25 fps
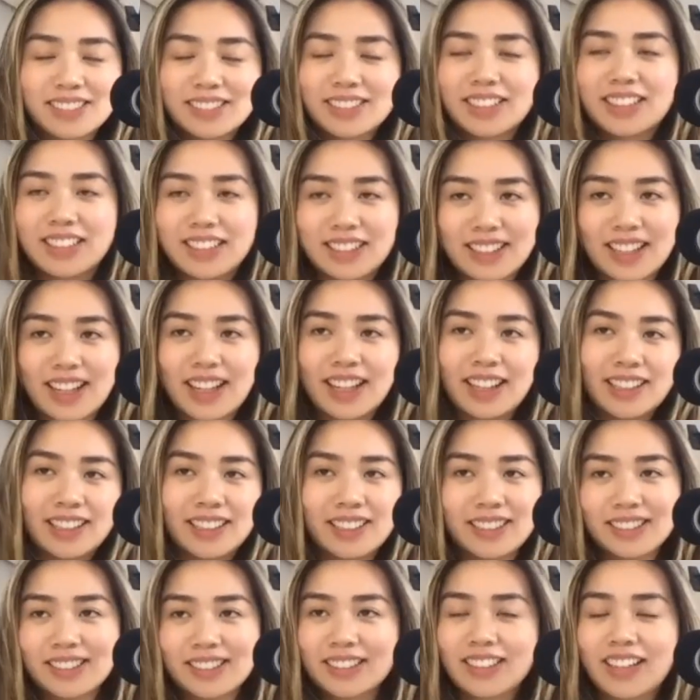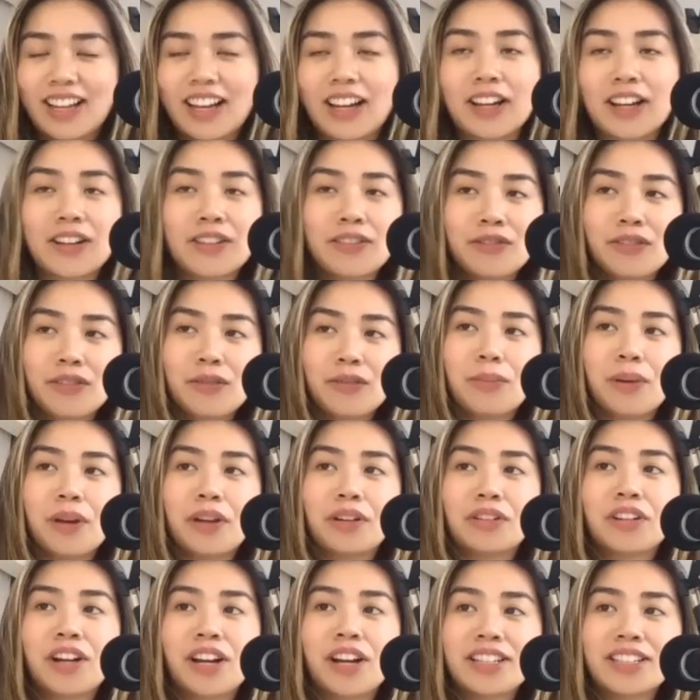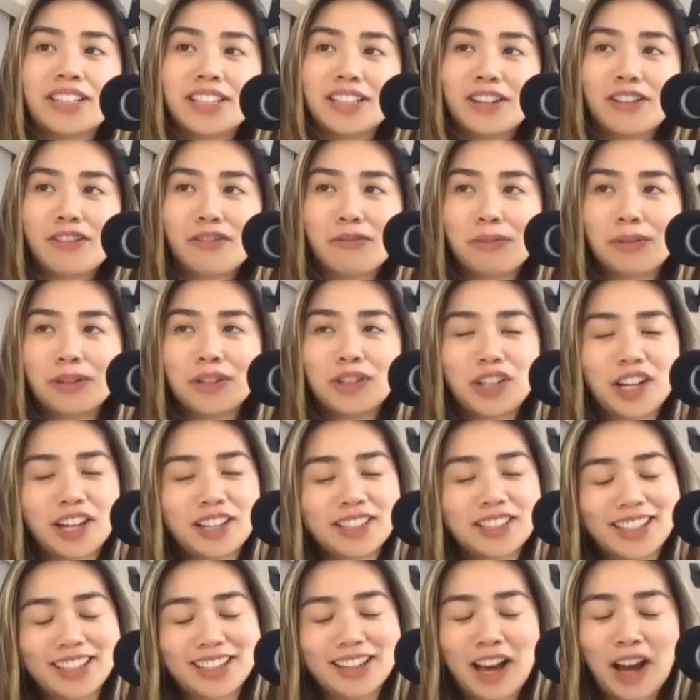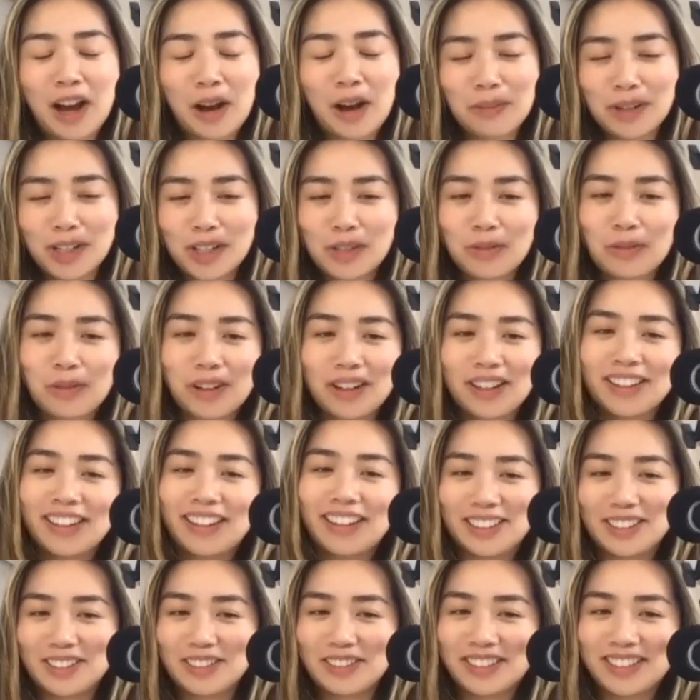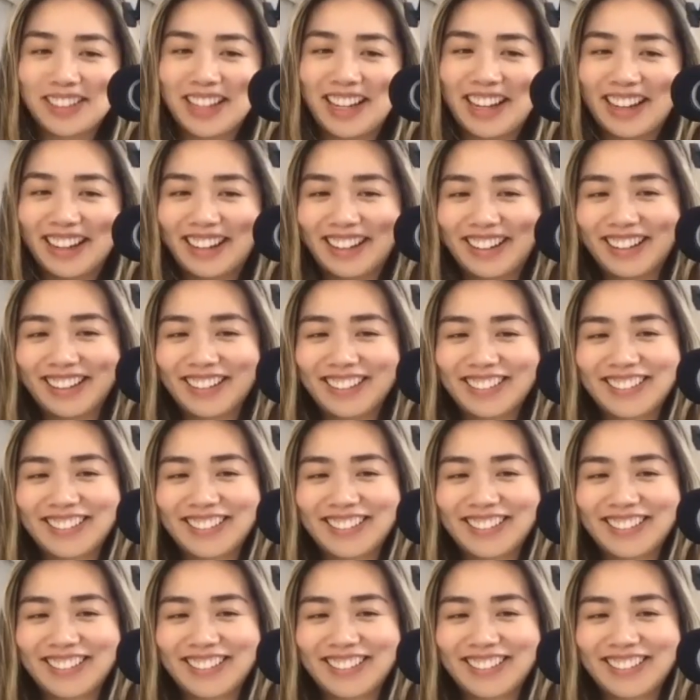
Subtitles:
because I have a better idea of projecting how much work things will take.